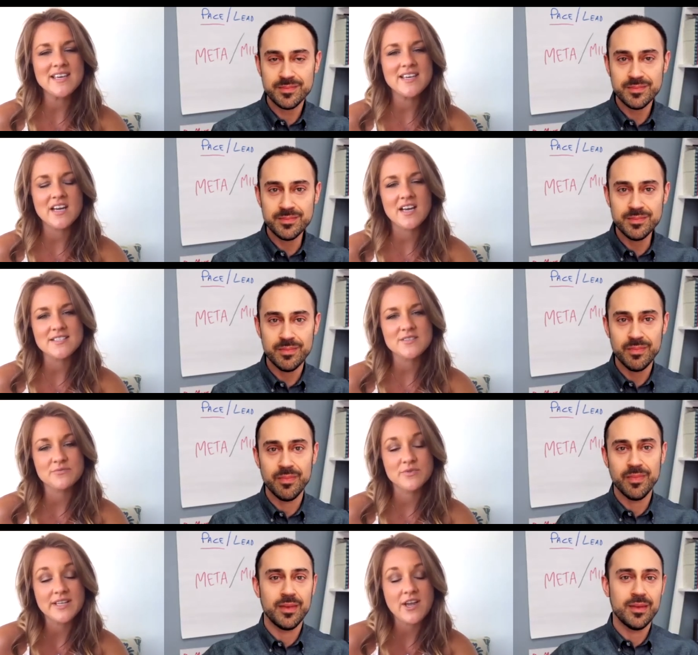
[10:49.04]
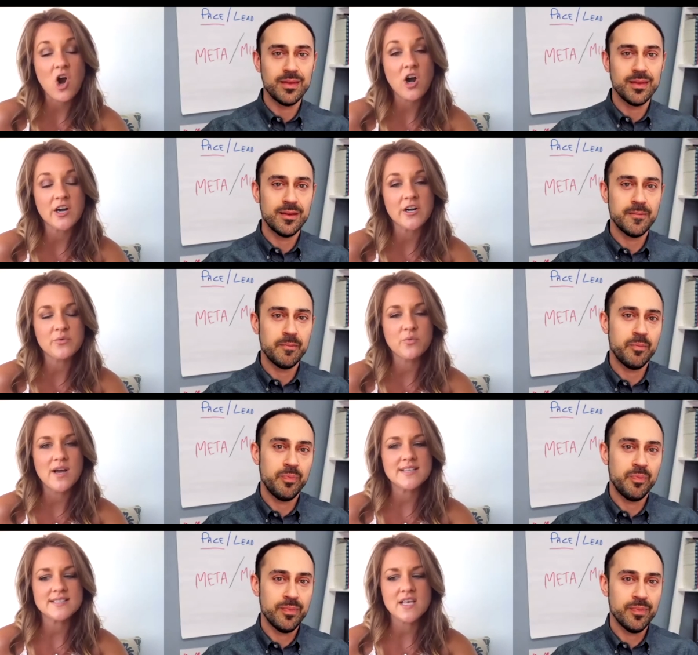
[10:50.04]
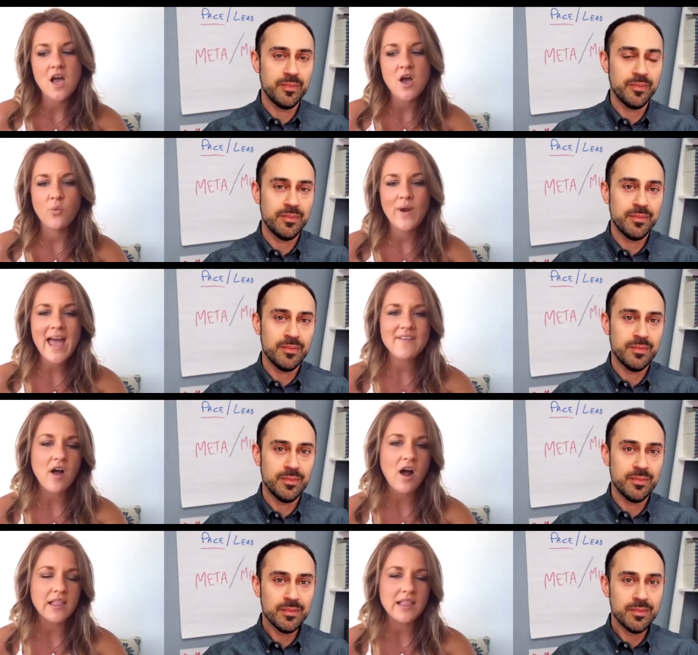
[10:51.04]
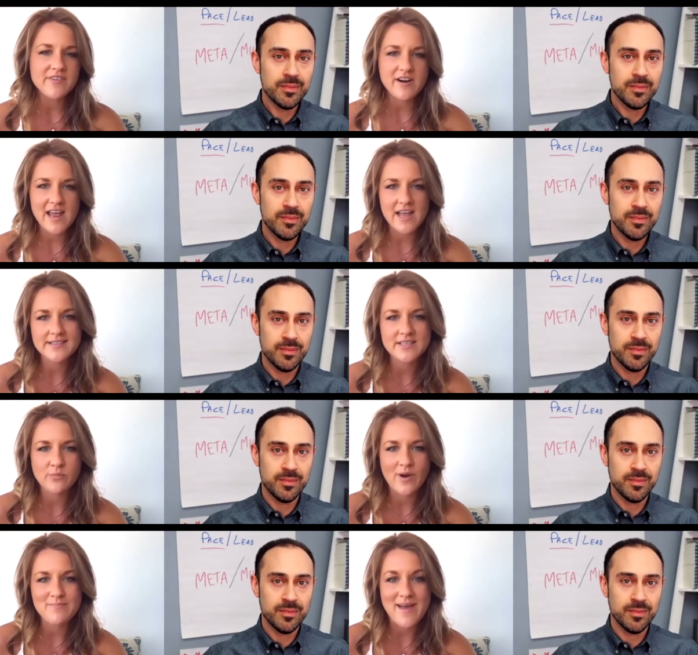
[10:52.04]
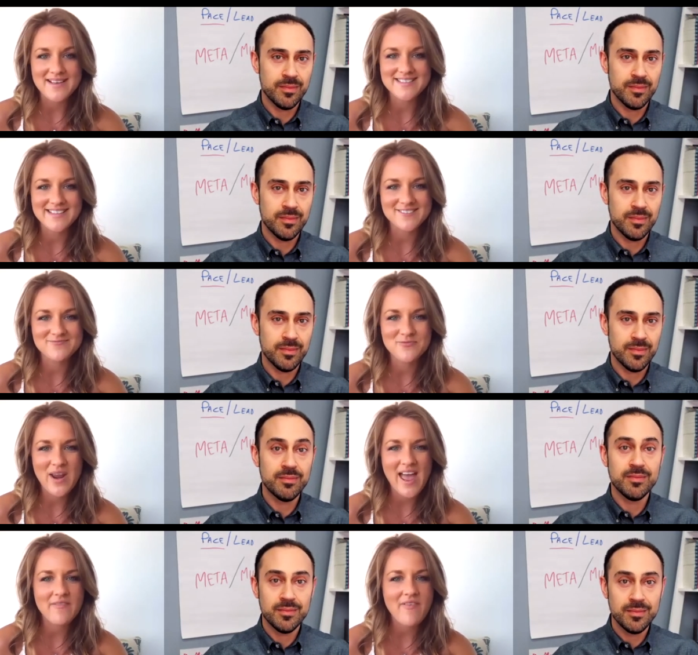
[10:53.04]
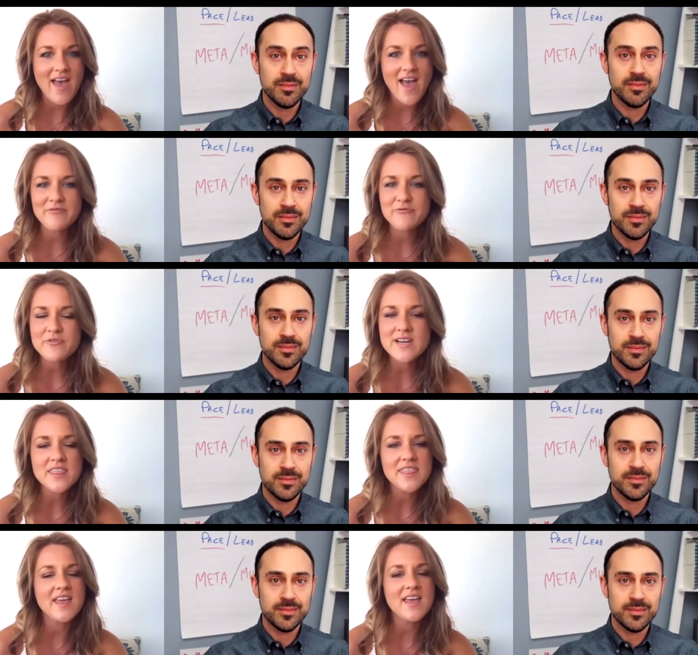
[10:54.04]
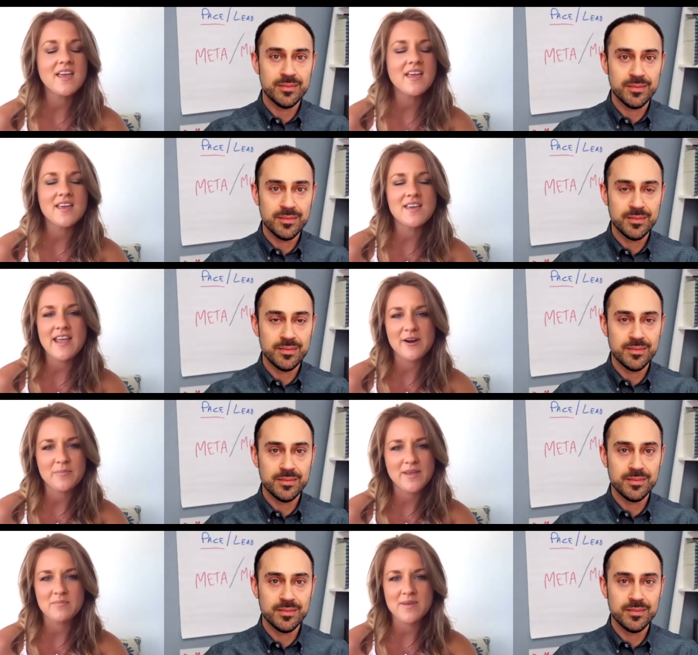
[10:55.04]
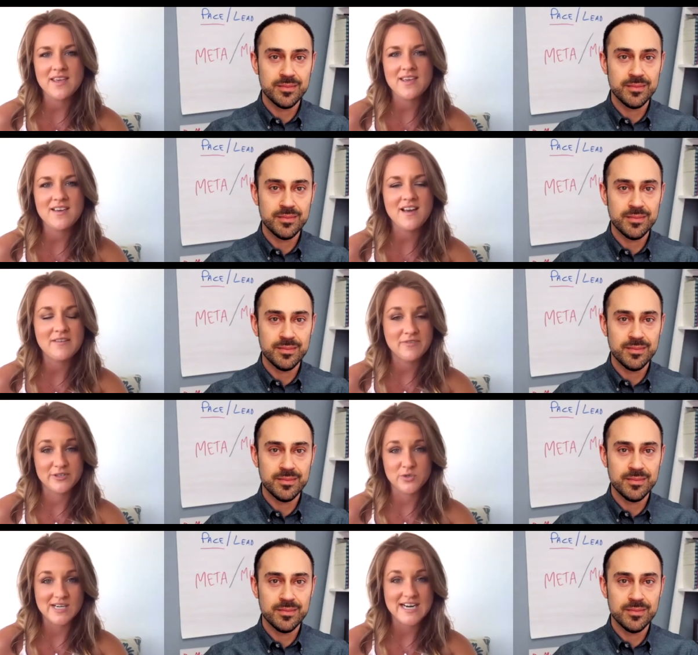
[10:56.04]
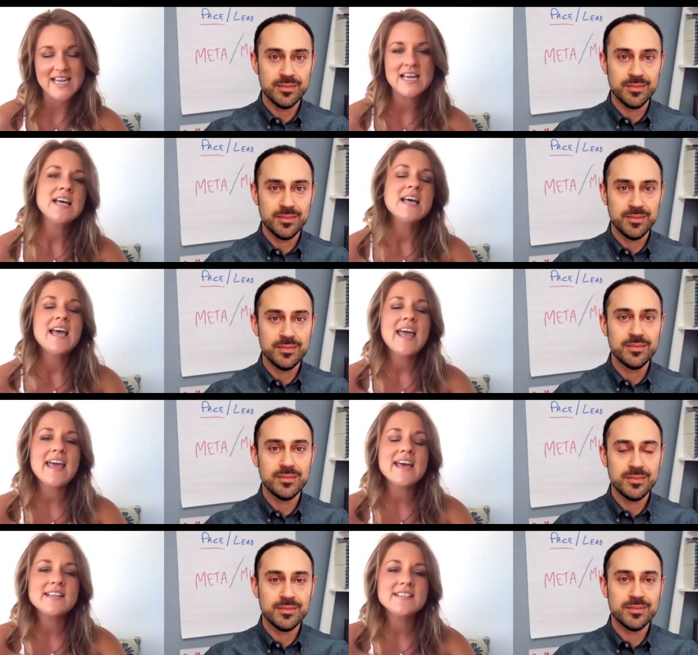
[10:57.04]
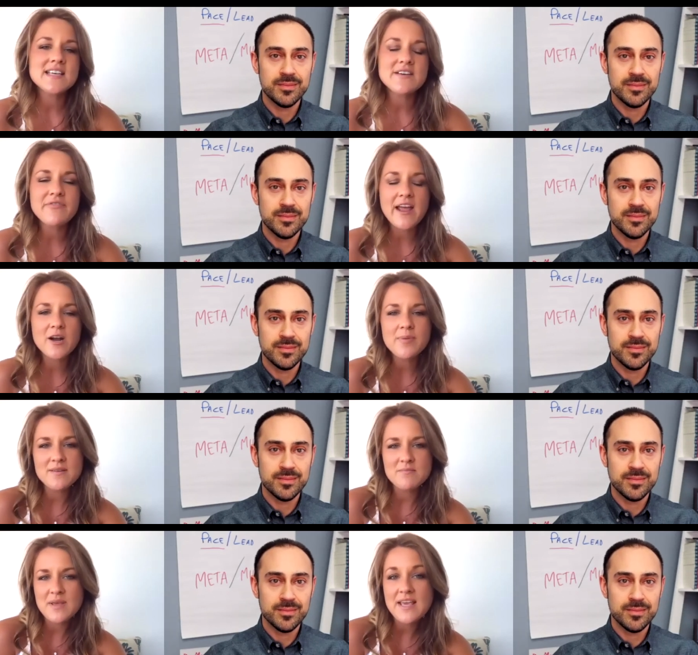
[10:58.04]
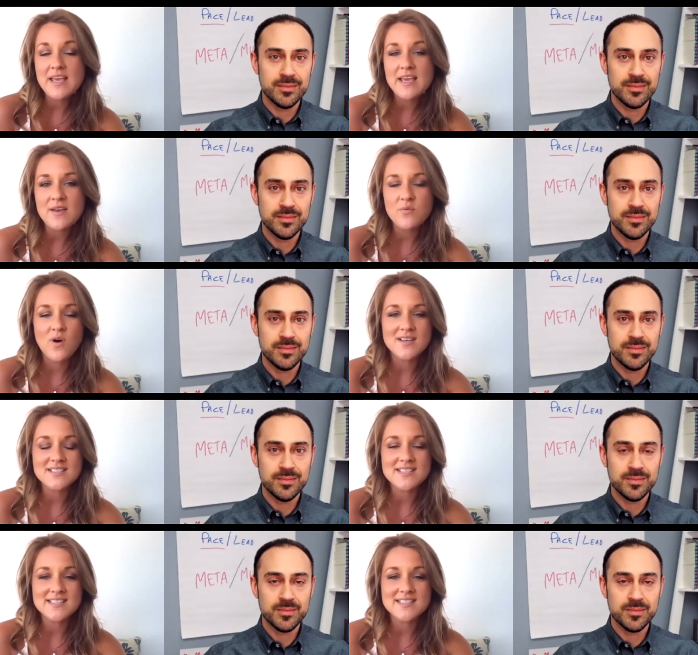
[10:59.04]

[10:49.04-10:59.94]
Speaker 1: hit us really hard was we have all of our eggs in one basket. We have everything in Airbnb inventory. And if Airbnb wants to